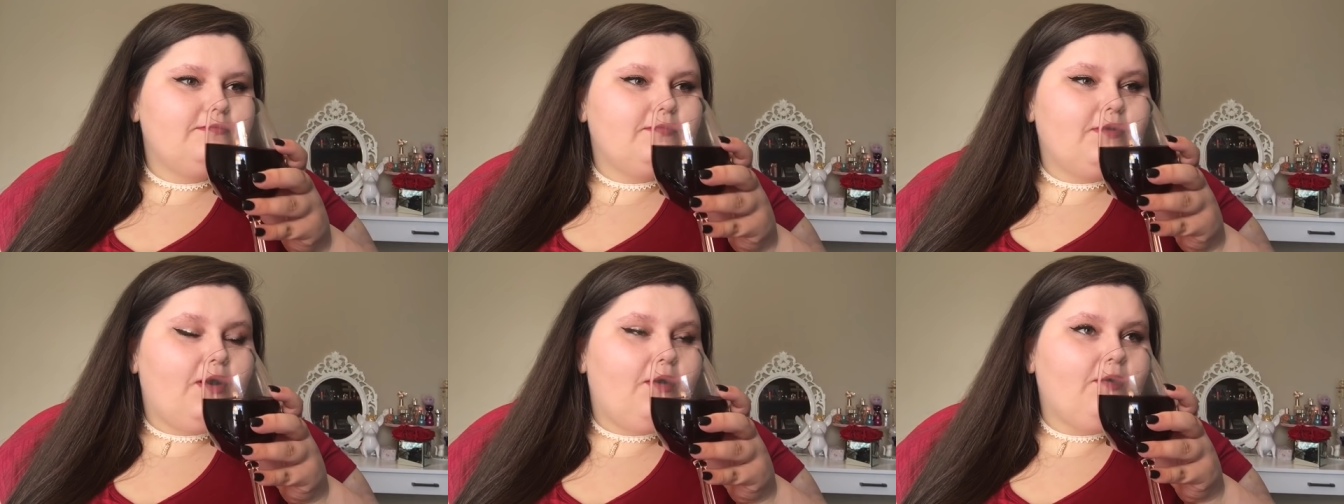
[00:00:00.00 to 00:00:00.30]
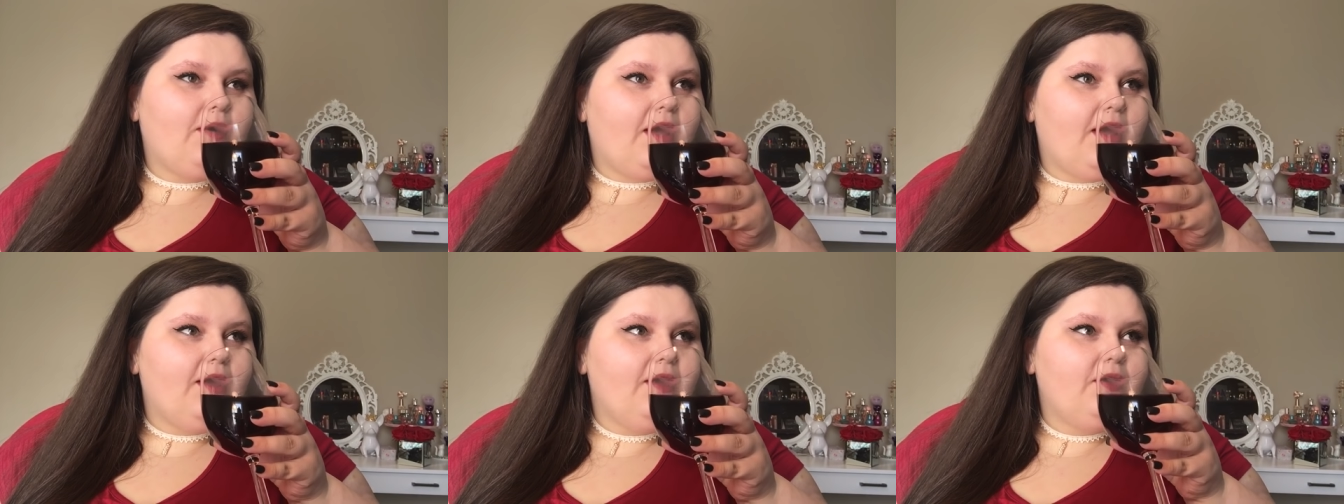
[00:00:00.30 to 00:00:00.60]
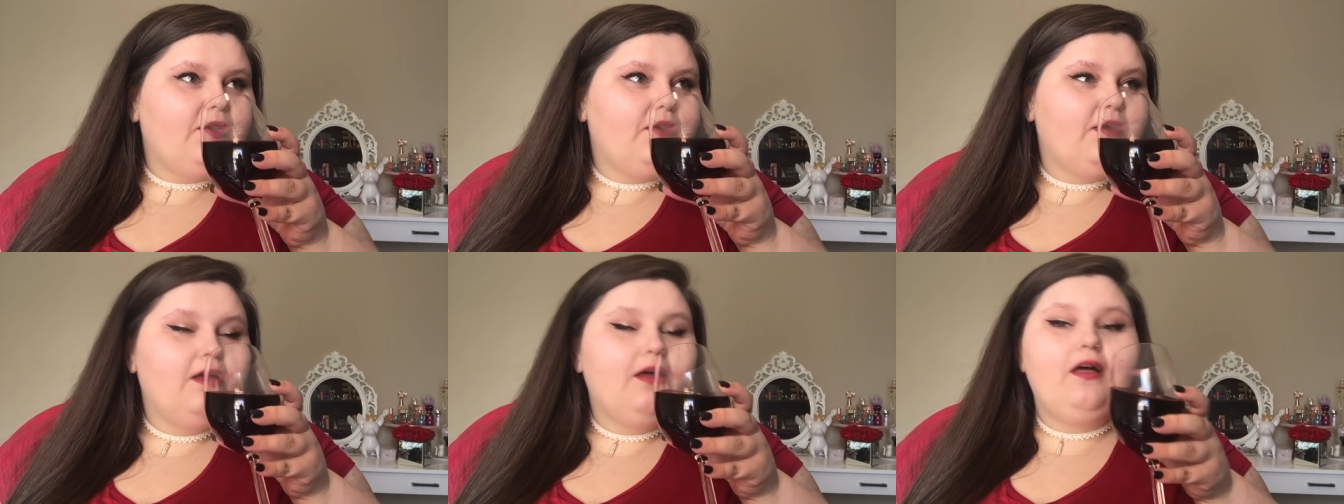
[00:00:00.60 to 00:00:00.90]
okay
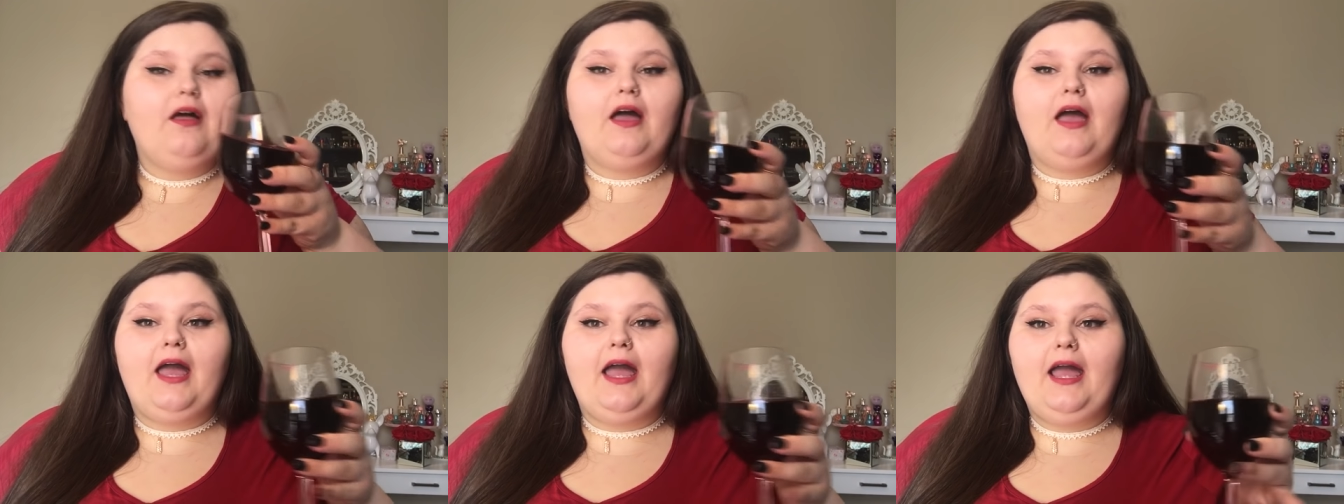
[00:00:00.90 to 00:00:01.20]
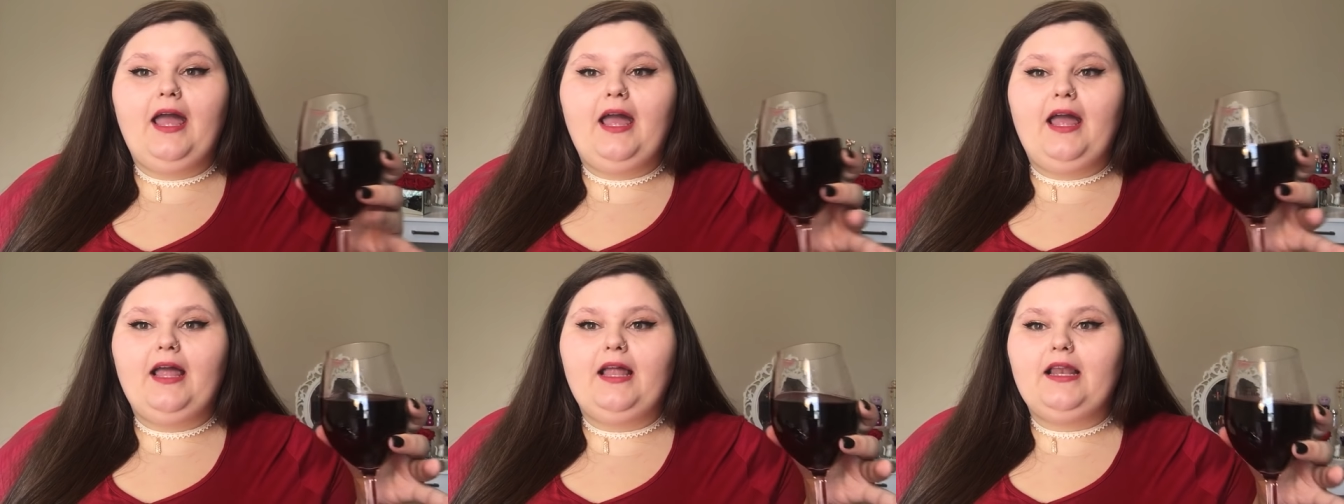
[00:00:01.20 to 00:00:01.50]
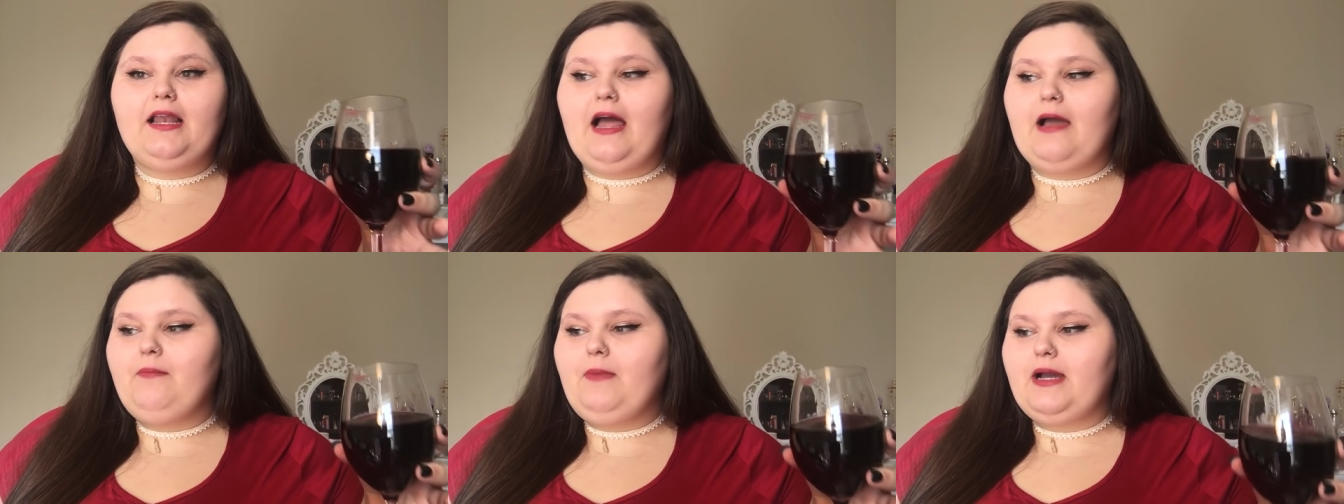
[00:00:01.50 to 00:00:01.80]

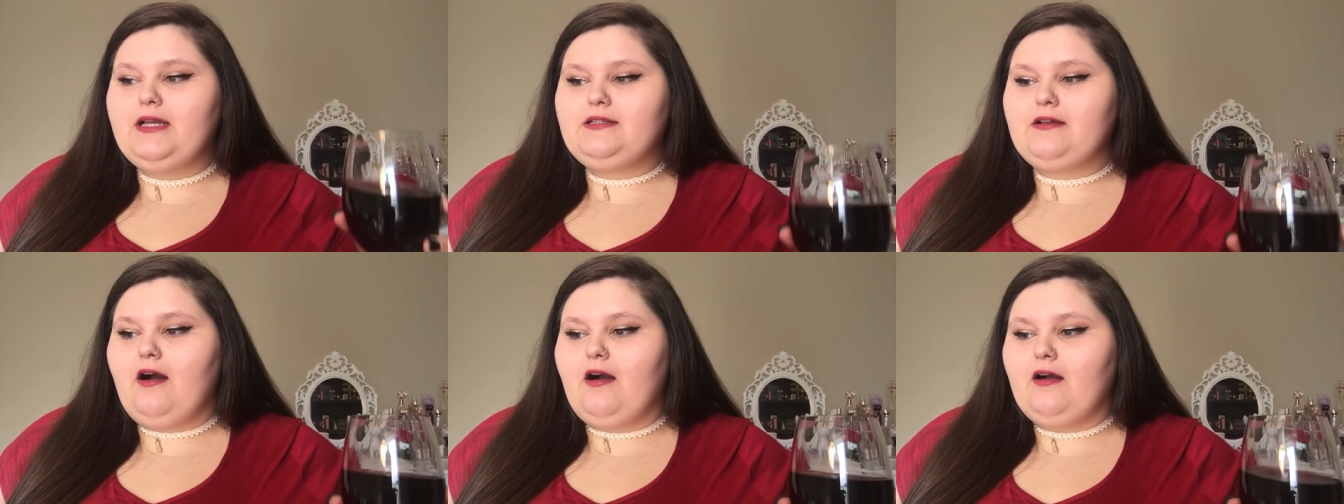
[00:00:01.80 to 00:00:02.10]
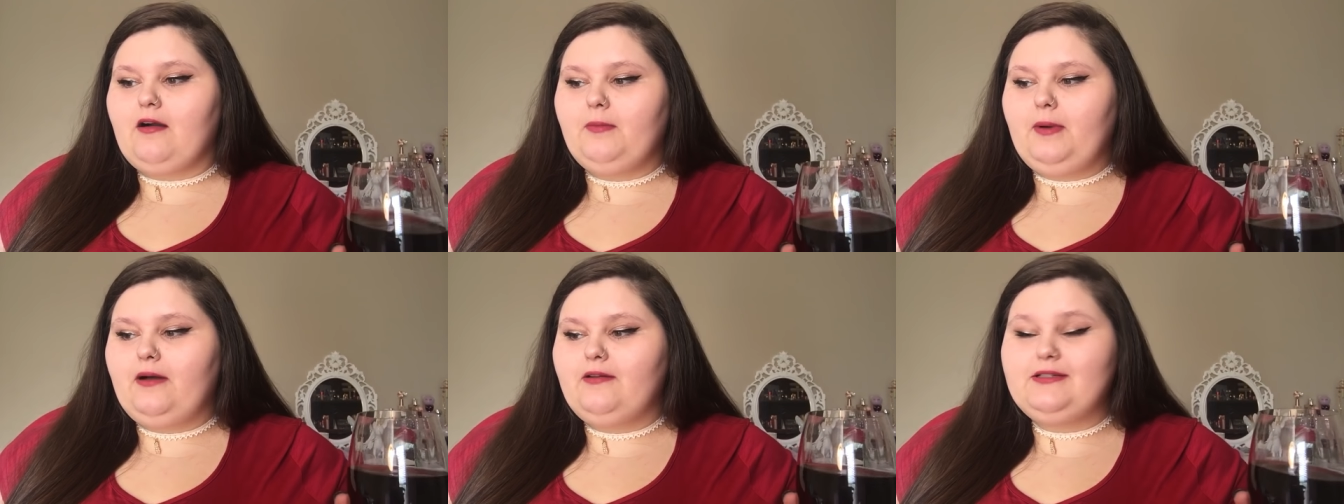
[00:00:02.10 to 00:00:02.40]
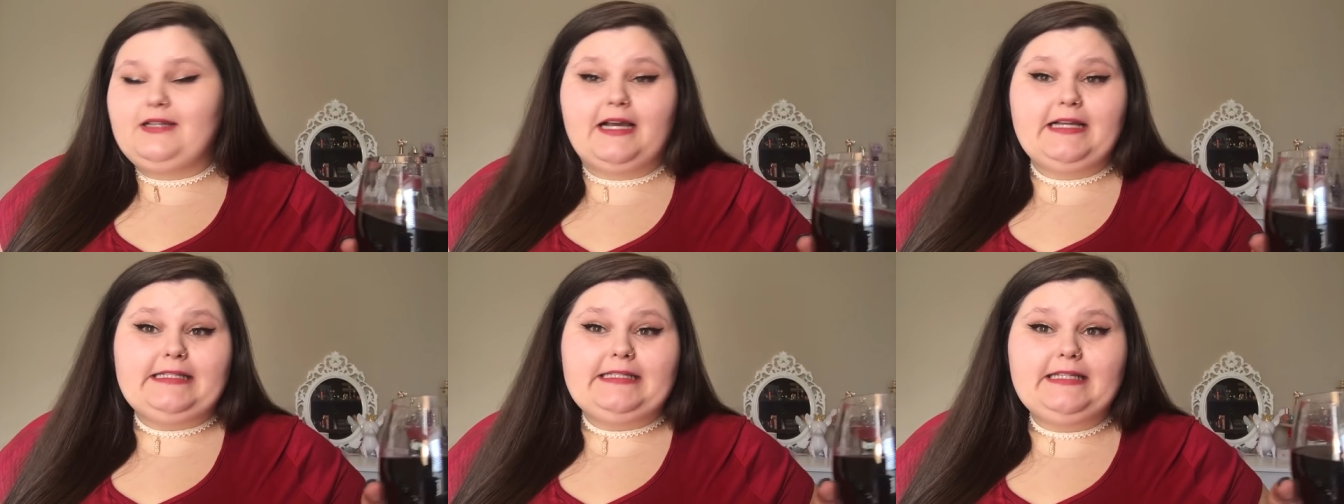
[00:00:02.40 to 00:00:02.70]
and I might talk about
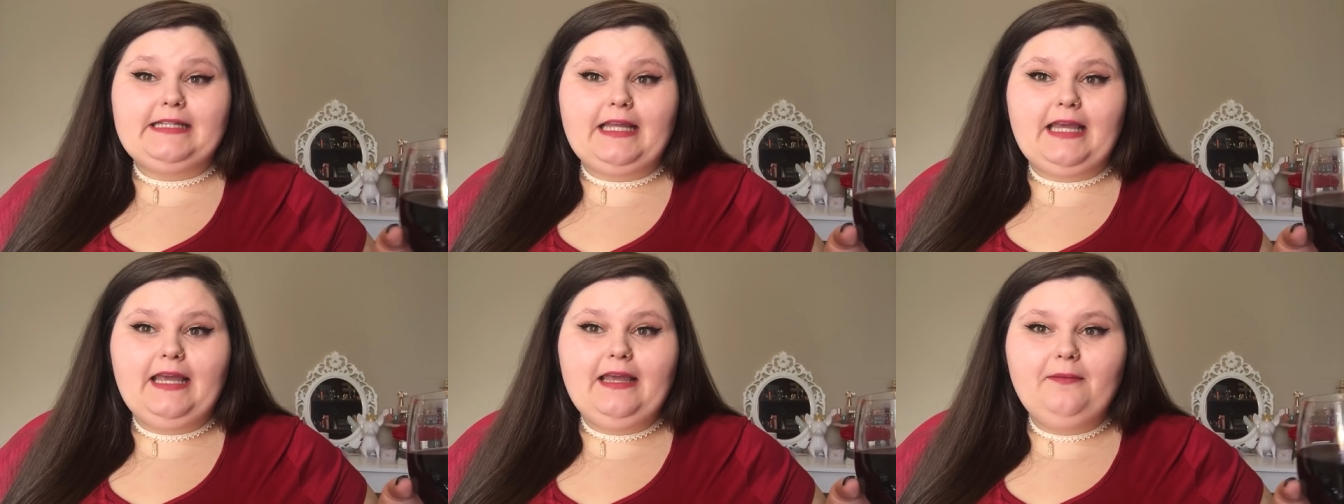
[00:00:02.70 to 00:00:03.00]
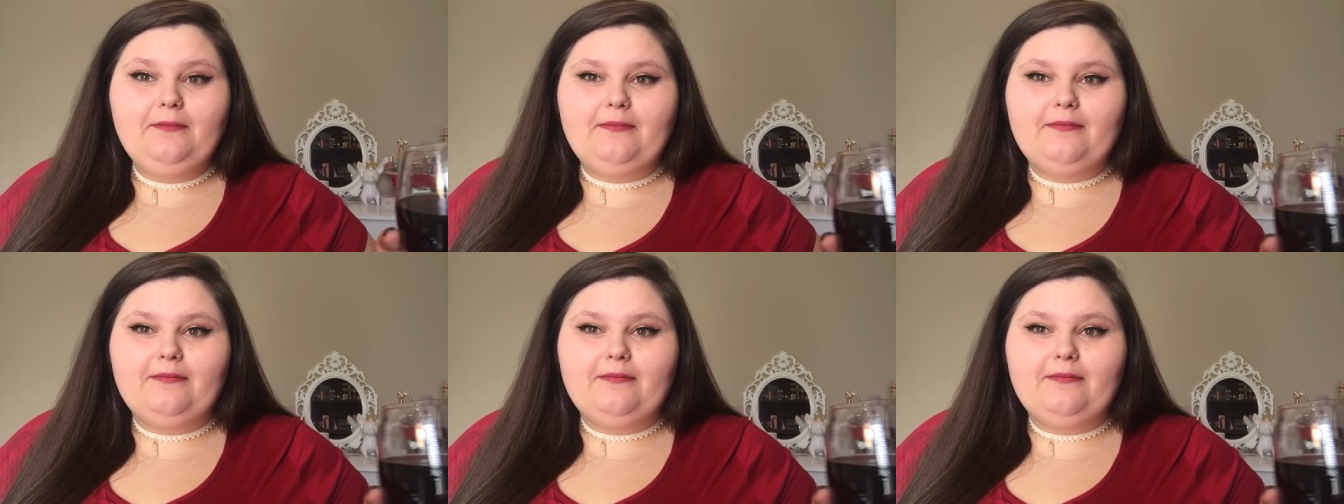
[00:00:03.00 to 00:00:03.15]
Destiny.